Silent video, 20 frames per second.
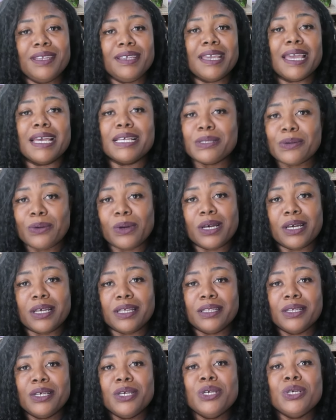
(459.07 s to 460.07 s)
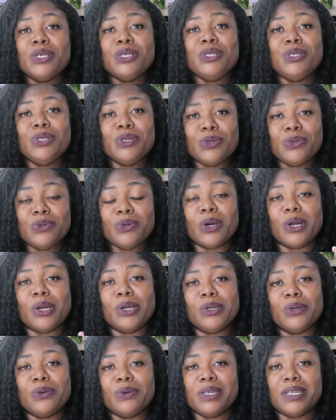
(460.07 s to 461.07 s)
guess what you
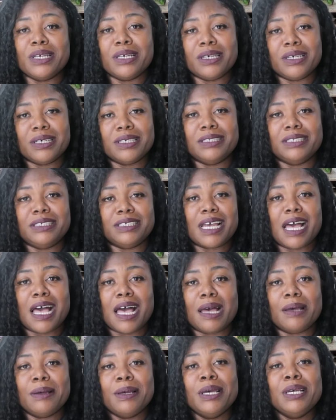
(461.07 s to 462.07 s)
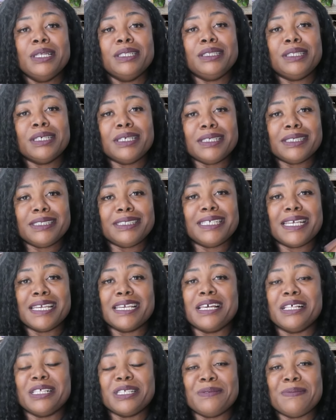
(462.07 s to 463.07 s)
are doing a good job to the
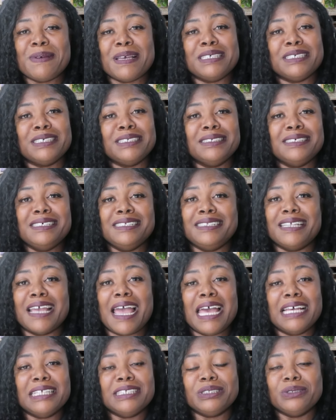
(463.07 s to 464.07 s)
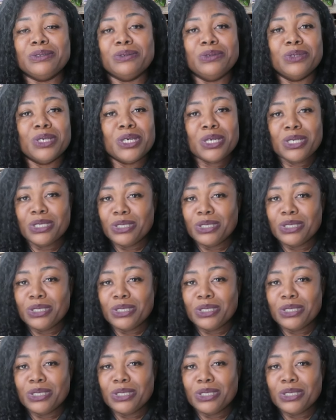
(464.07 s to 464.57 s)
single special need dads who